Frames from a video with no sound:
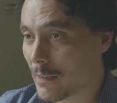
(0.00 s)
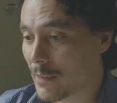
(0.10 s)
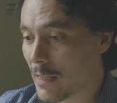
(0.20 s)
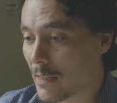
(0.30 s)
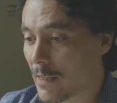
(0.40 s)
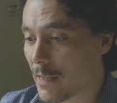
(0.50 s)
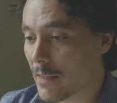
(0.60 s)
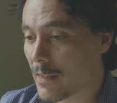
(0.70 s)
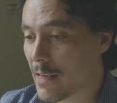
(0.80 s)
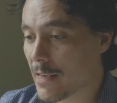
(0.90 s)

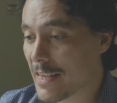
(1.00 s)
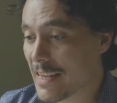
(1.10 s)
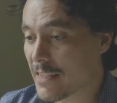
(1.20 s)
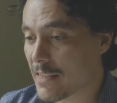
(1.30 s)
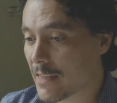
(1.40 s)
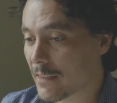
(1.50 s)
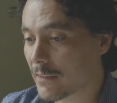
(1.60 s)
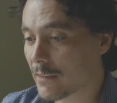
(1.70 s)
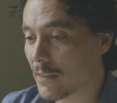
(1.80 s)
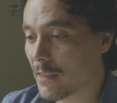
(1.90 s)
The
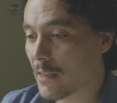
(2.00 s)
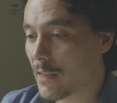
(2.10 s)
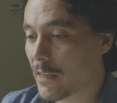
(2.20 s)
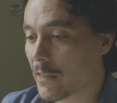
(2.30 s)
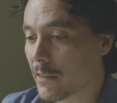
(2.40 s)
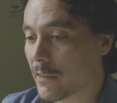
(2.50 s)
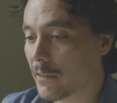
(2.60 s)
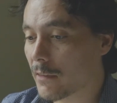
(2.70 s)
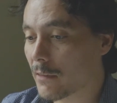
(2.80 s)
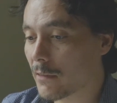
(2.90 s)
index
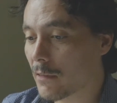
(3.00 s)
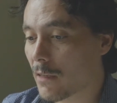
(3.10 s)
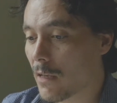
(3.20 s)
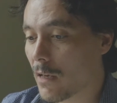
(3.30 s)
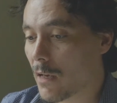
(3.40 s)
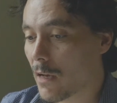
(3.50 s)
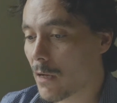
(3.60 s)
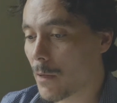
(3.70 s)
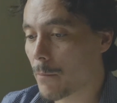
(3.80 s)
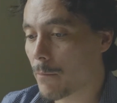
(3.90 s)
is
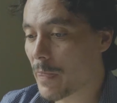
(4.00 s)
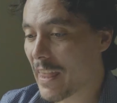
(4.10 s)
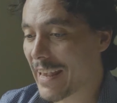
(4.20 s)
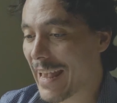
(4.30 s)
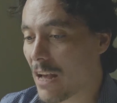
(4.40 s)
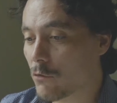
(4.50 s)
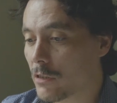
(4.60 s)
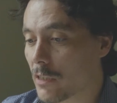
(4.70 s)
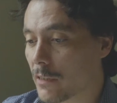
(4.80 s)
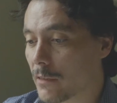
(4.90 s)
the
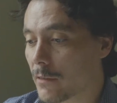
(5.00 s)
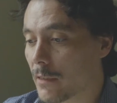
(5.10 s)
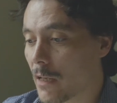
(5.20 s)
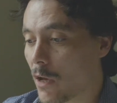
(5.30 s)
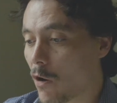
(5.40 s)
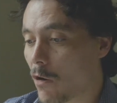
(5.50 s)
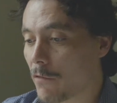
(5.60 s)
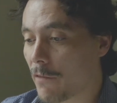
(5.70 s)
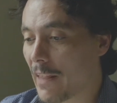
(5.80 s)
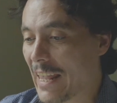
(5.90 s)
counting
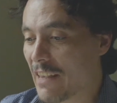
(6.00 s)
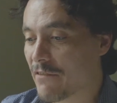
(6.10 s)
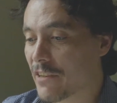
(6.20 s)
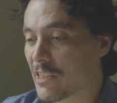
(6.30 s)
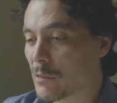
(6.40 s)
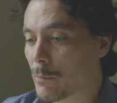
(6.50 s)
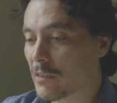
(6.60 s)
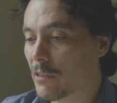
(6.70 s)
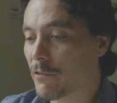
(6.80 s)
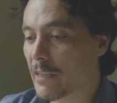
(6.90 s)
of a very
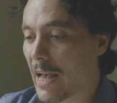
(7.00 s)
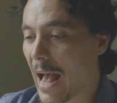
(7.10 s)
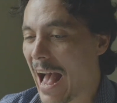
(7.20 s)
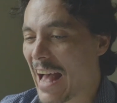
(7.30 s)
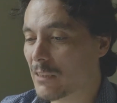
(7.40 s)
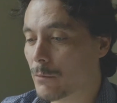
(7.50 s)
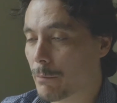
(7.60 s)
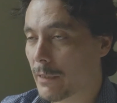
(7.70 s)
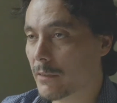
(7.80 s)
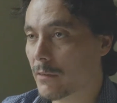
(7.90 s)
specific
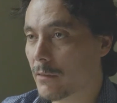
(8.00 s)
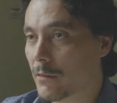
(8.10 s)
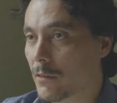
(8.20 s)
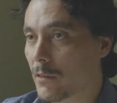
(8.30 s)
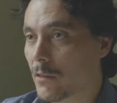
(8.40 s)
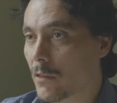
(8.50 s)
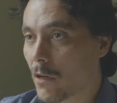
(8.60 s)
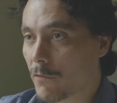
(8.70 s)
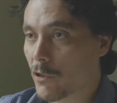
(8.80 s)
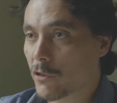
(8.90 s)
aspect of the